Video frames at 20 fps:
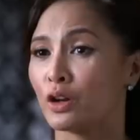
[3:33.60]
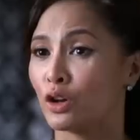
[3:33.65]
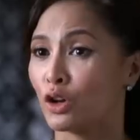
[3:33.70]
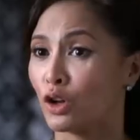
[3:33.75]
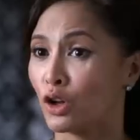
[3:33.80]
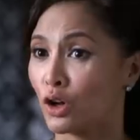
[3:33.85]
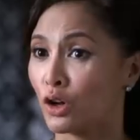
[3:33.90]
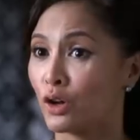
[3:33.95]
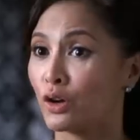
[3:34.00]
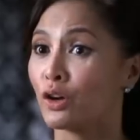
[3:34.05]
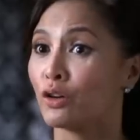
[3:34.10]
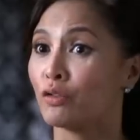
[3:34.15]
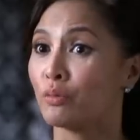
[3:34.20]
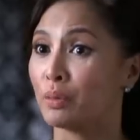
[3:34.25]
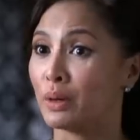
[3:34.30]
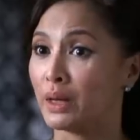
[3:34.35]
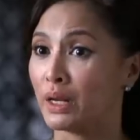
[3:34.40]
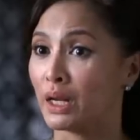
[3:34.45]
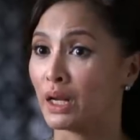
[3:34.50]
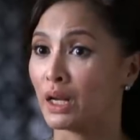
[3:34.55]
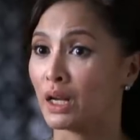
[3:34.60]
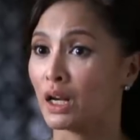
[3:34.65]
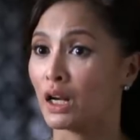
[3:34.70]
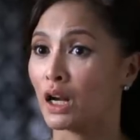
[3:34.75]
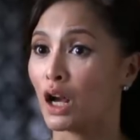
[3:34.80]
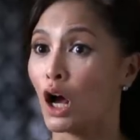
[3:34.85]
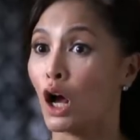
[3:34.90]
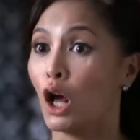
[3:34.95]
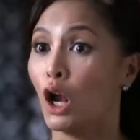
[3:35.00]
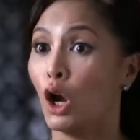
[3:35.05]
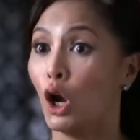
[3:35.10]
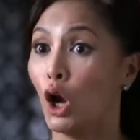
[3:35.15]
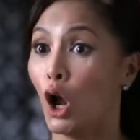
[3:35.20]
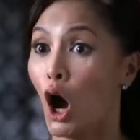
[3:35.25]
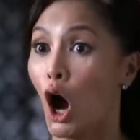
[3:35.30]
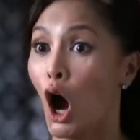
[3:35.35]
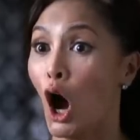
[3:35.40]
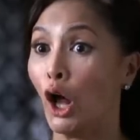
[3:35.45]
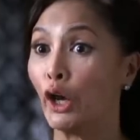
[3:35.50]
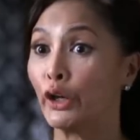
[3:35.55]
a lot of bling. A
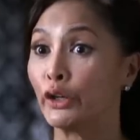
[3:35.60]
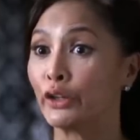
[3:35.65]
lot.